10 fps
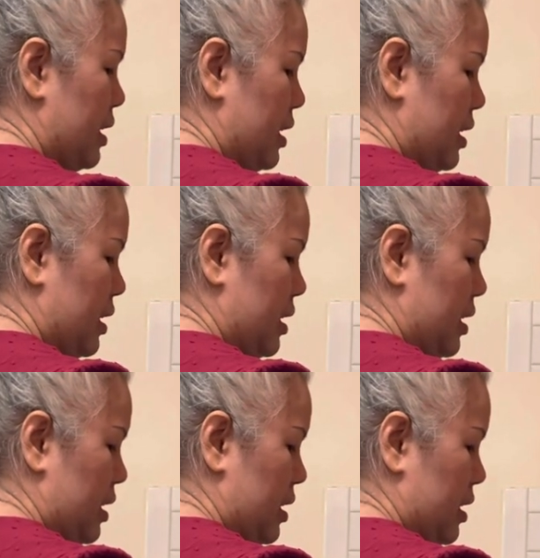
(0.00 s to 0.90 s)

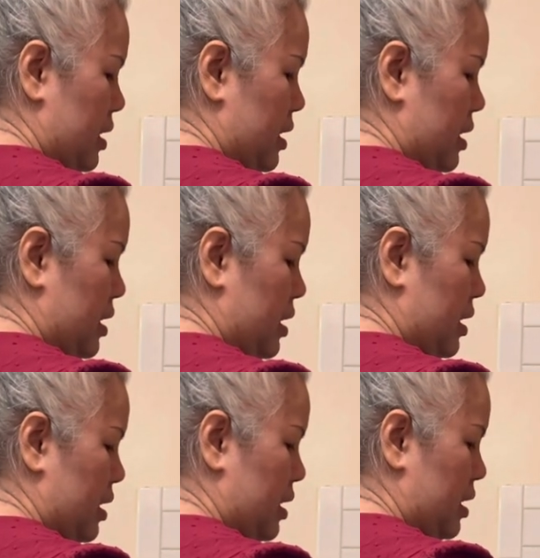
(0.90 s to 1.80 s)

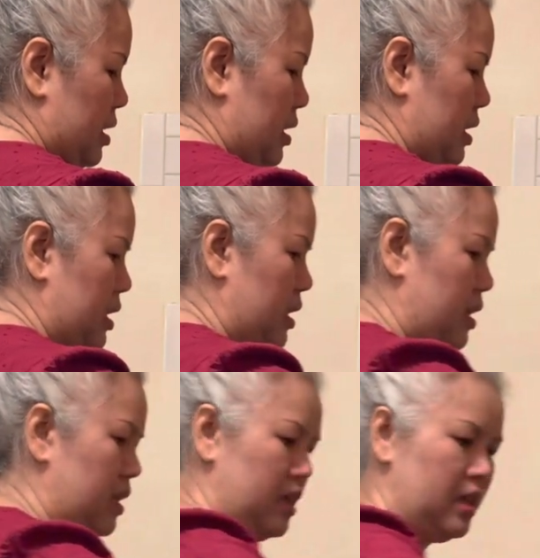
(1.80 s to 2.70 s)
(silence)